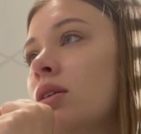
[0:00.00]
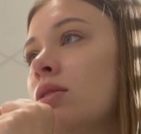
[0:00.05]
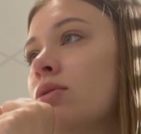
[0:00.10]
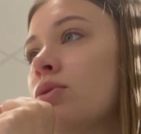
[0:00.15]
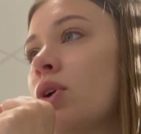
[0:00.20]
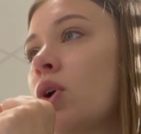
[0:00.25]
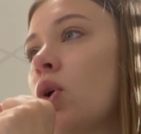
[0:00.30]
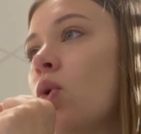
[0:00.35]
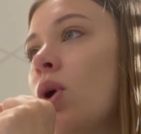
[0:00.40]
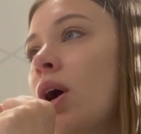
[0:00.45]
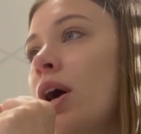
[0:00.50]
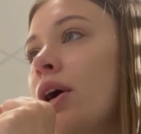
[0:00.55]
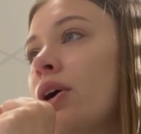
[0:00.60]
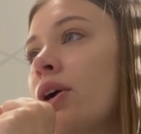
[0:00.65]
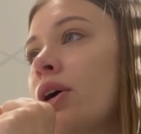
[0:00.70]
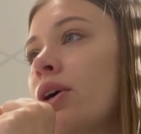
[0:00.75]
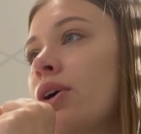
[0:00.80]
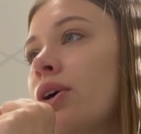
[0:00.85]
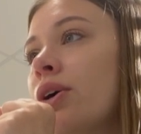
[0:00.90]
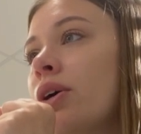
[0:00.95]

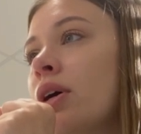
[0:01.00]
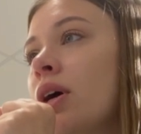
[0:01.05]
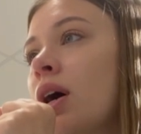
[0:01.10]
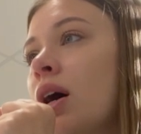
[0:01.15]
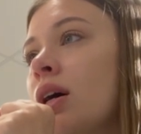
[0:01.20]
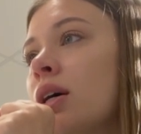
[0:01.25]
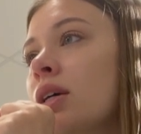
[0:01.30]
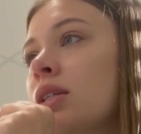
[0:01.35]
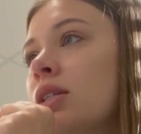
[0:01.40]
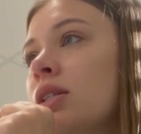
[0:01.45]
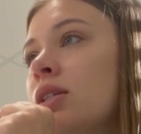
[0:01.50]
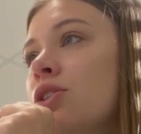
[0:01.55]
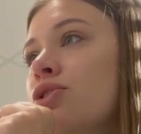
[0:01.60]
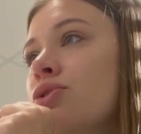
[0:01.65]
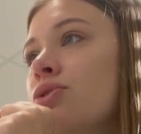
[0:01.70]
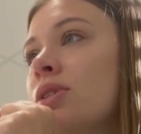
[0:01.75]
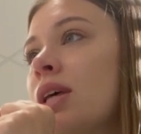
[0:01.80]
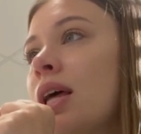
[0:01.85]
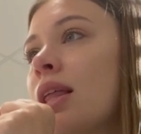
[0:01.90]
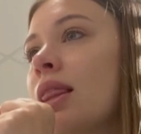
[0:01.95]
require us
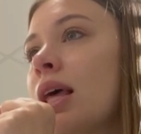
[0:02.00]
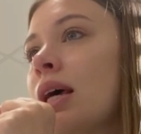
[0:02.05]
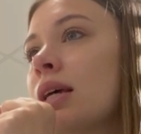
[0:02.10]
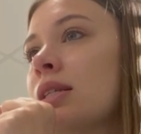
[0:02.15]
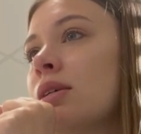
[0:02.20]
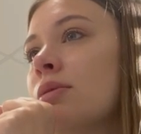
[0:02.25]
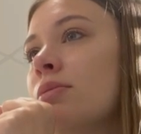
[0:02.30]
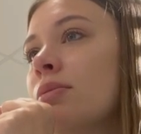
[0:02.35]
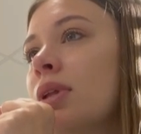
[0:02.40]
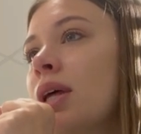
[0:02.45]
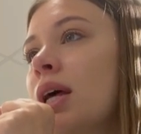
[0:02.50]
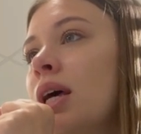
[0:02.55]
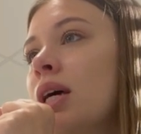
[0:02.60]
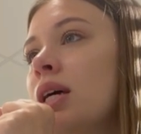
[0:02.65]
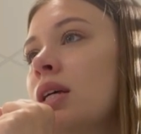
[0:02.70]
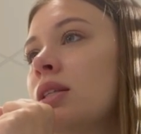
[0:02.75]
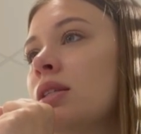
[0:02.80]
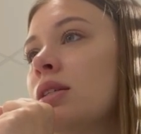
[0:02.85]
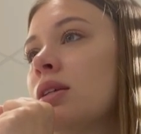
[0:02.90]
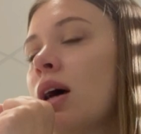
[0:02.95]
to send lesson
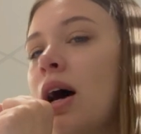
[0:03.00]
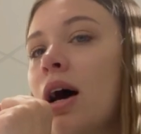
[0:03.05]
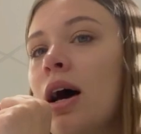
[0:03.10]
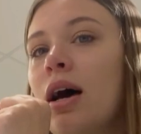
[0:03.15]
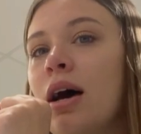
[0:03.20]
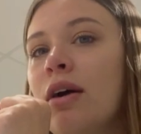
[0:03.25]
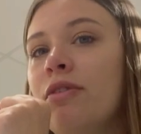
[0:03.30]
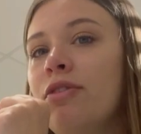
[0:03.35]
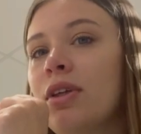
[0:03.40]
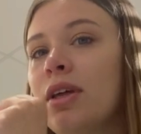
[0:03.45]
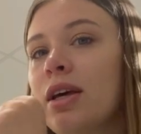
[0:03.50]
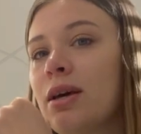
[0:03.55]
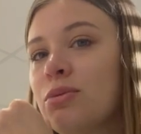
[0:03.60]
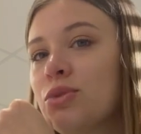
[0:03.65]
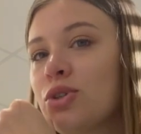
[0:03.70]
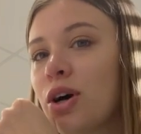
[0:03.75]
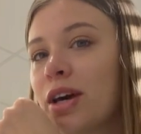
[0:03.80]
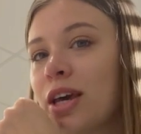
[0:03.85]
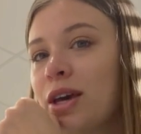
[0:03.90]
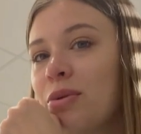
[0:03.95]
plans. I feel like I'm
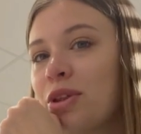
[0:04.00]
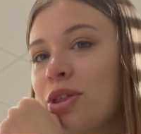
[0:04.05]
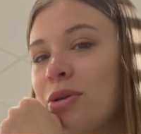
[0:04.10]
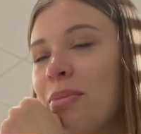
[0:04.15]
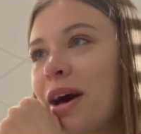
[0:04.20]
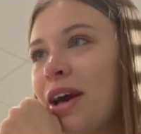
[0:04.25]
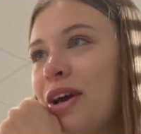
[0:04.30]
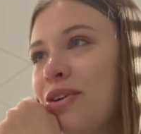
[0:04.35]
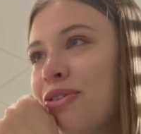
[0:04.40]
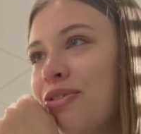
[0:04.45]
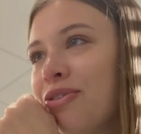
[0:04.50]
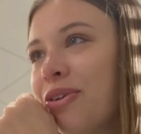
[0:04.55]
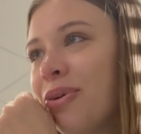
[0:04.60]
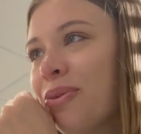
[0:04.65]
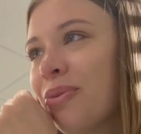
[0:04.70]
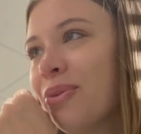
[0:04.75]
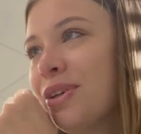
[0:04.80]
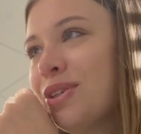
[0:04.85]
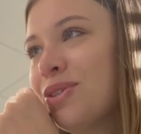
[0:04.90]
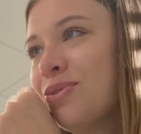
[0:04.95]
talking with a
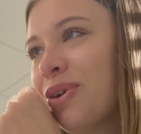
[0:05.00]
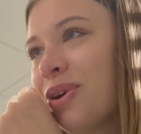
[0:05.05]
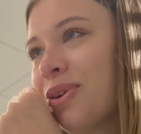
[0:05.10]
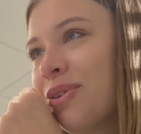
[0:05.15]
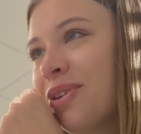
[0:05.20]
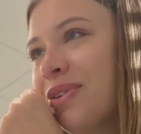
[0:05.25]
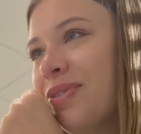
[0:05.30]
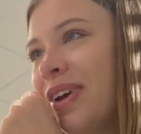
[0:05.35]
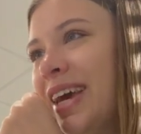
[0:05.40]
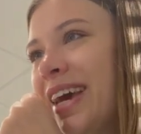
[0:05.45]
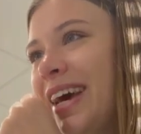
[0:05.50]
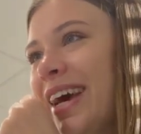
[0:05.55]
microphone. What is wrong with me?